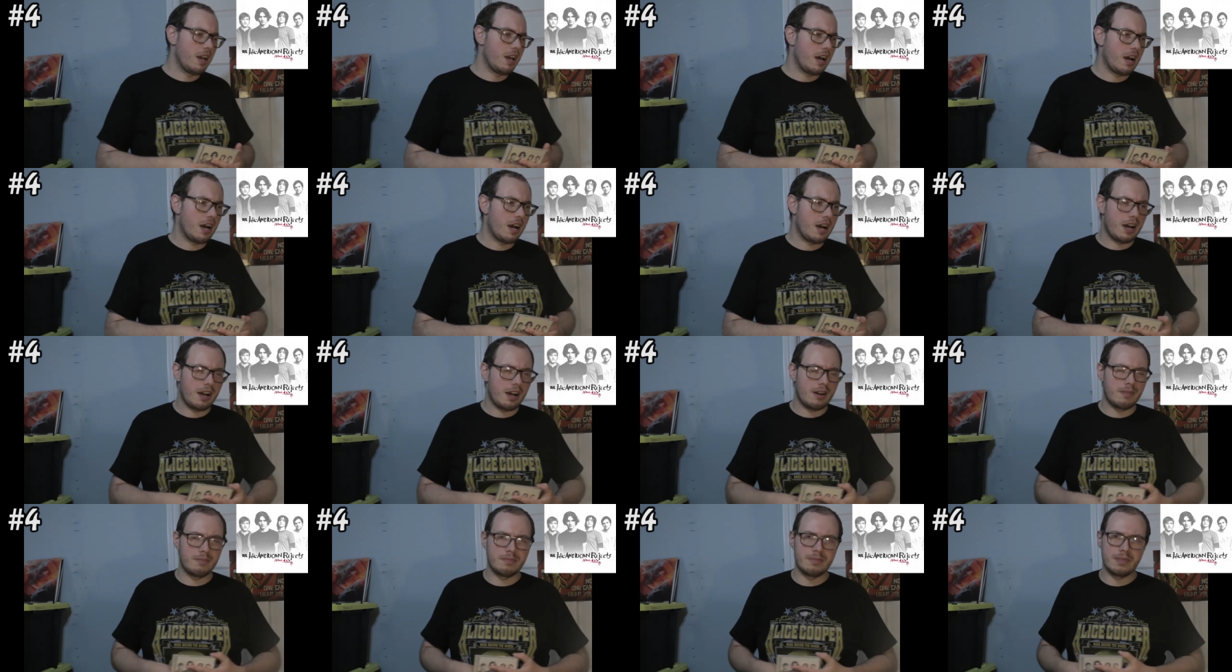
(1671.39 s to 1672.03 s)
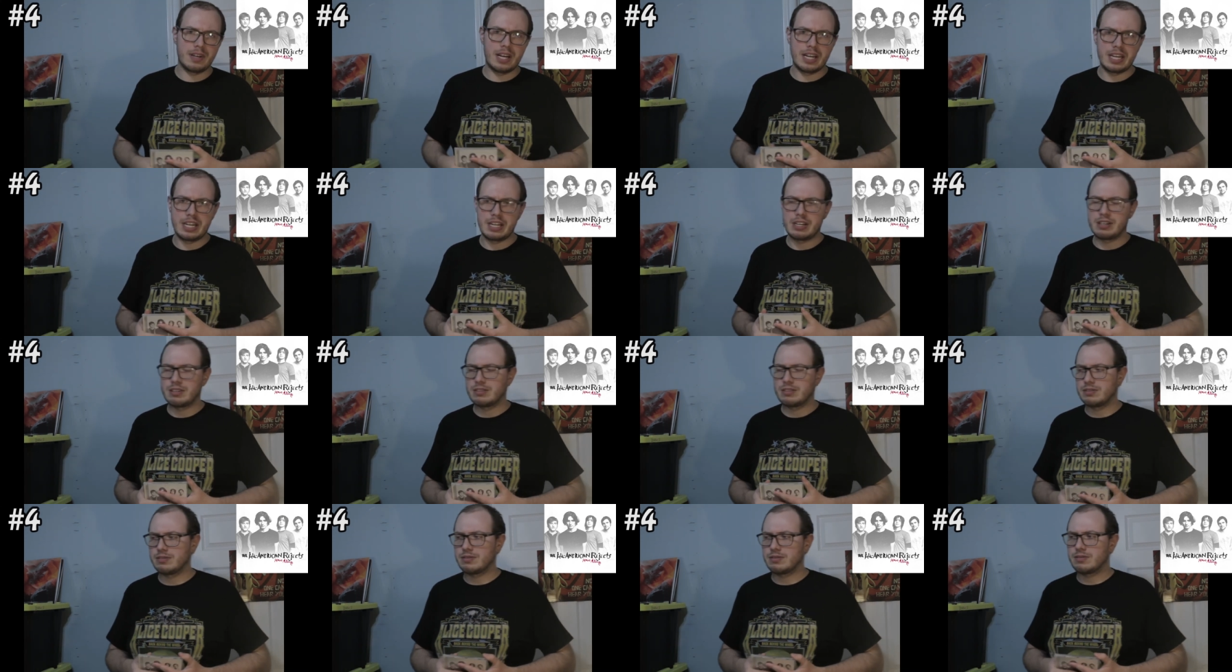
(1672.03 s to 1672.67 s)
Um, I
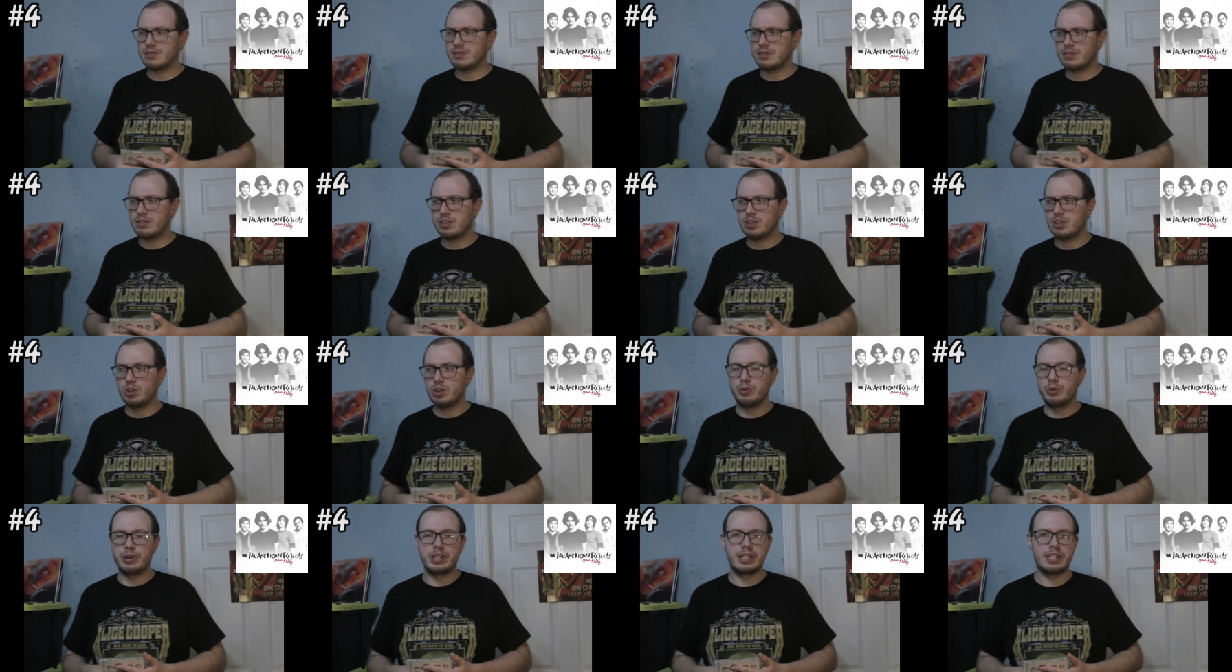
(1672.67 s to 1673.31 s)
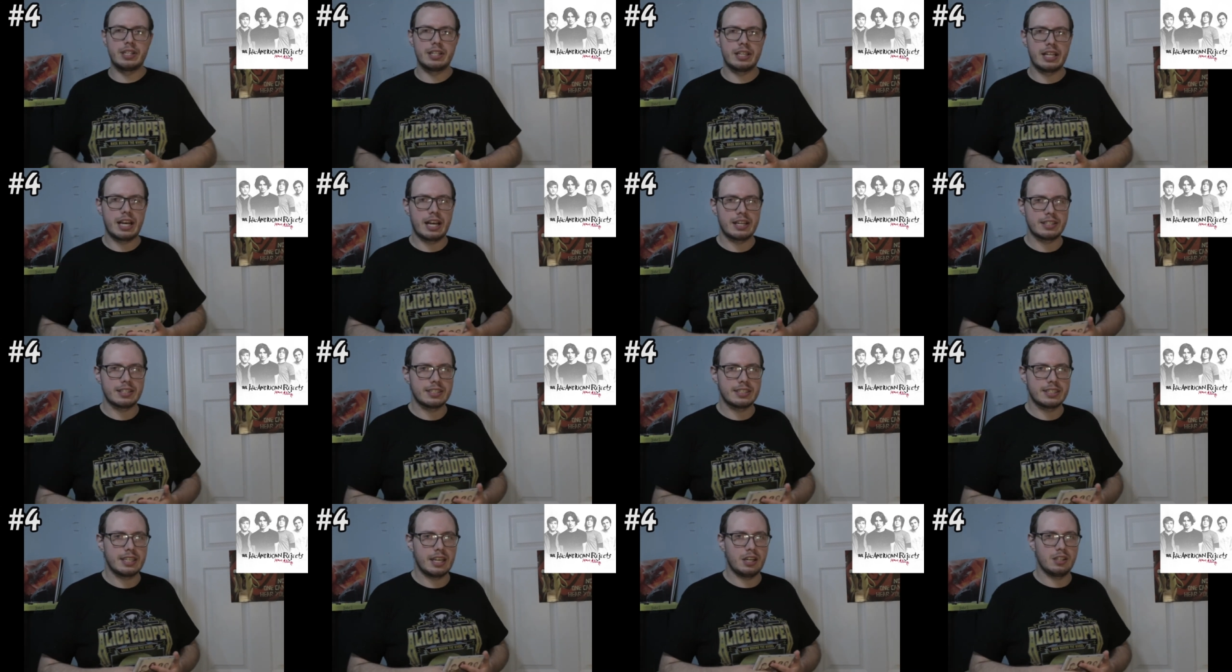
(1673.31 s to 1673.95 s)
didn't clue into that
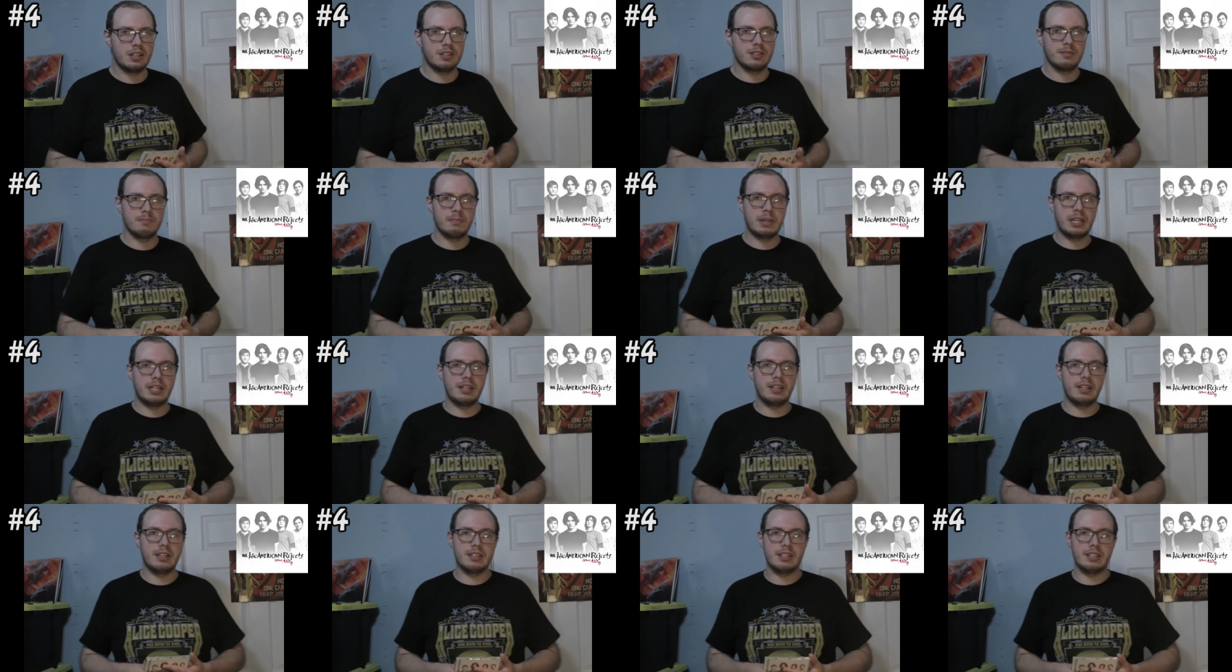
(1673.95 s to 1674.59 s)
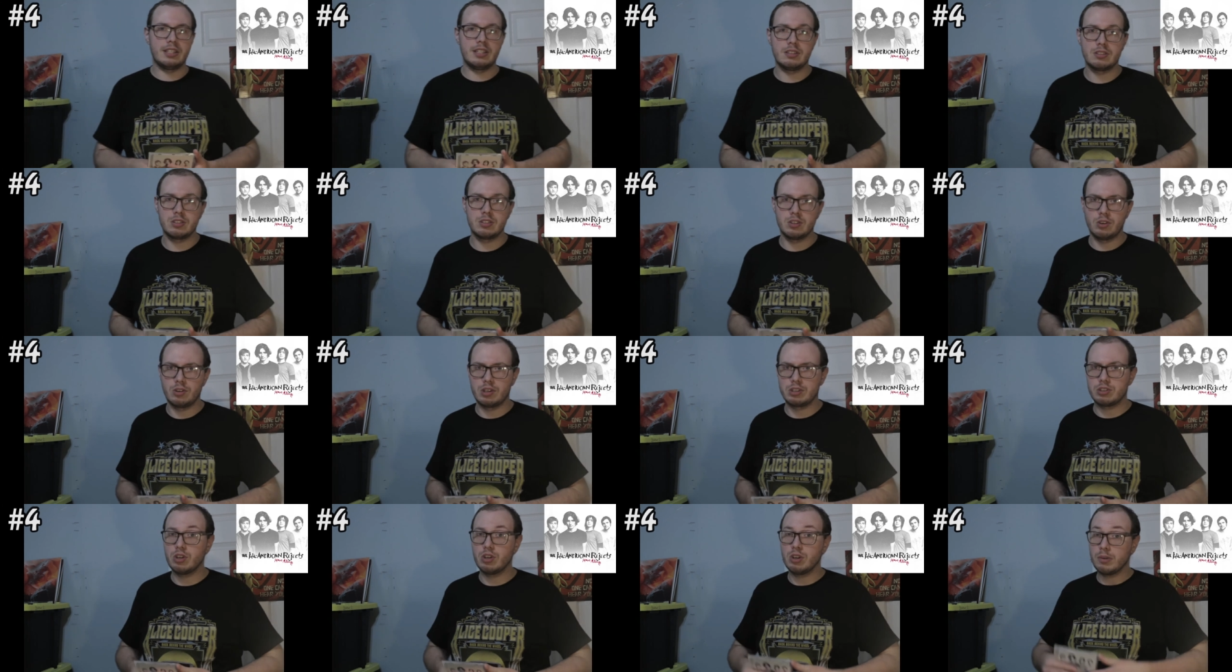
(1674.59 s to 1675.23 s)
stage immediately. So
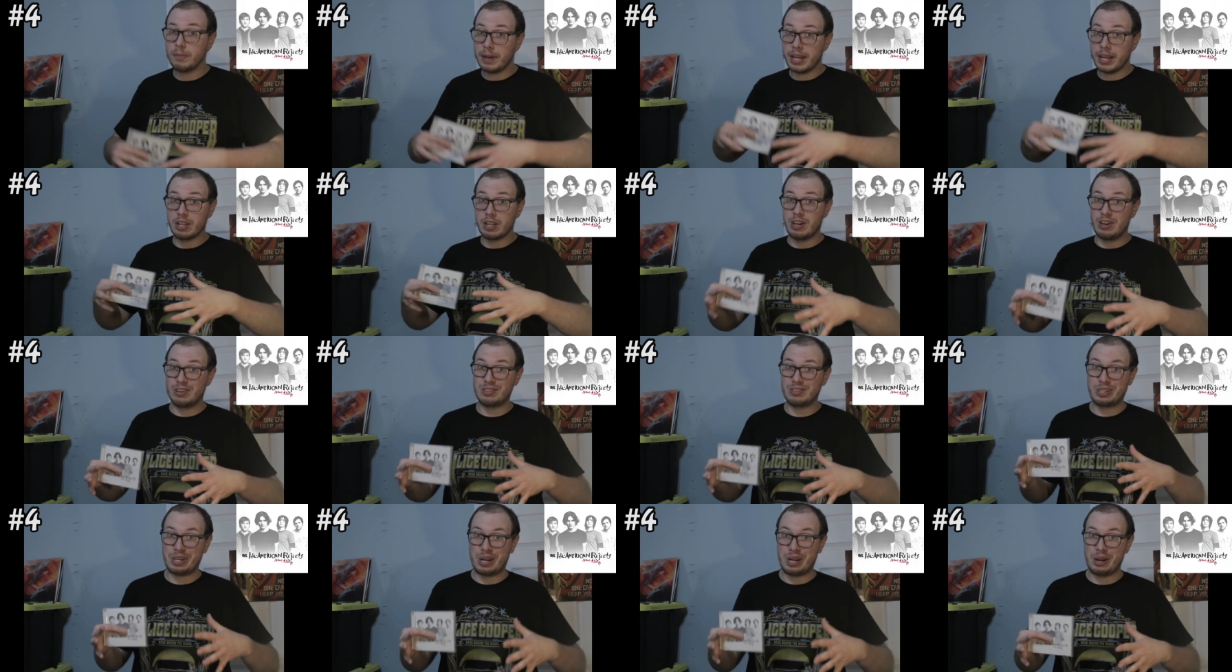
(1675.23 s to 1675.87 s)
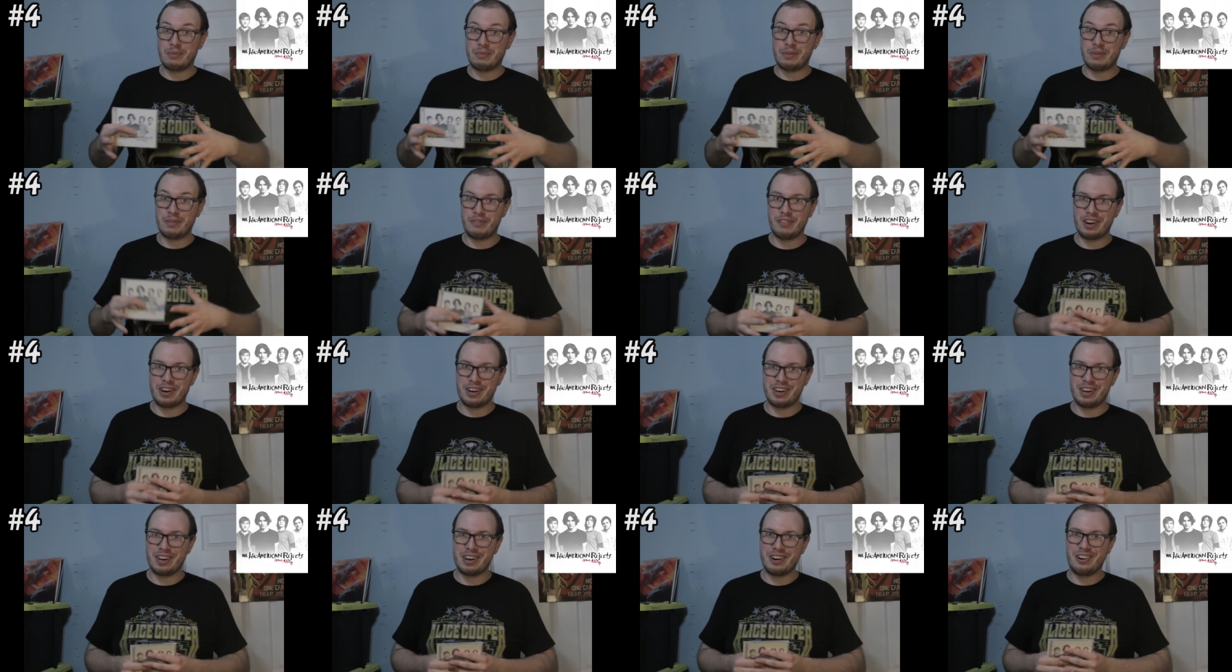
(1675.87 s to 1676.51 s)
it took me a long time to
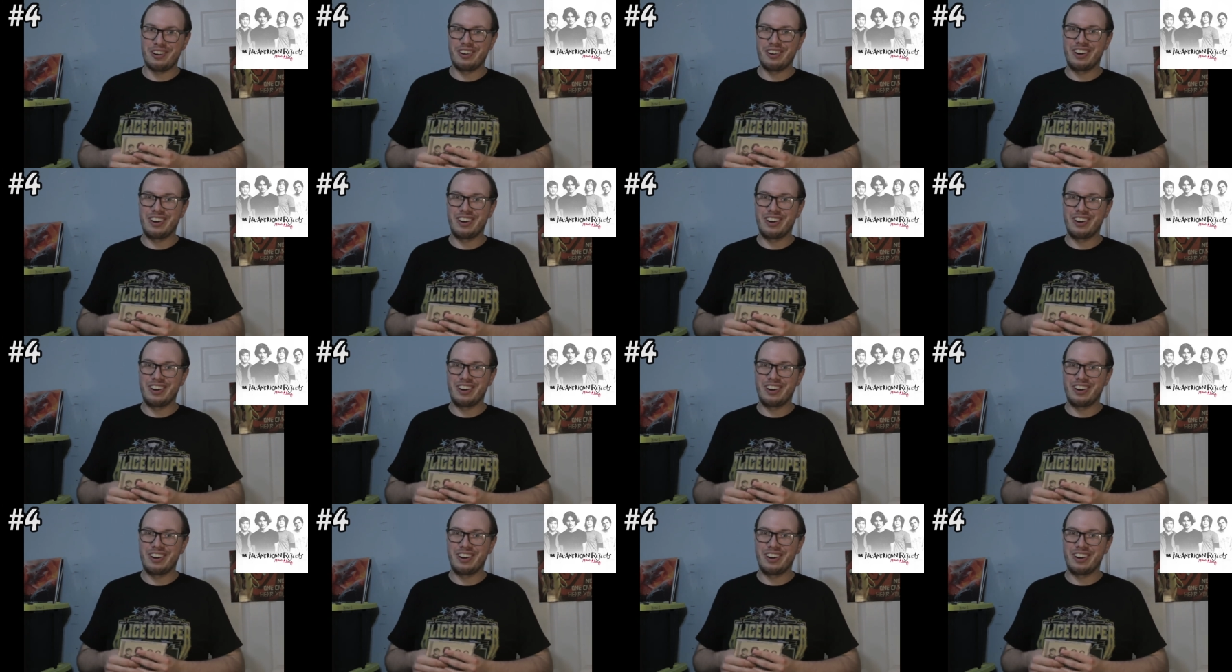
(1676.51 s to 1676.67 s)
find out.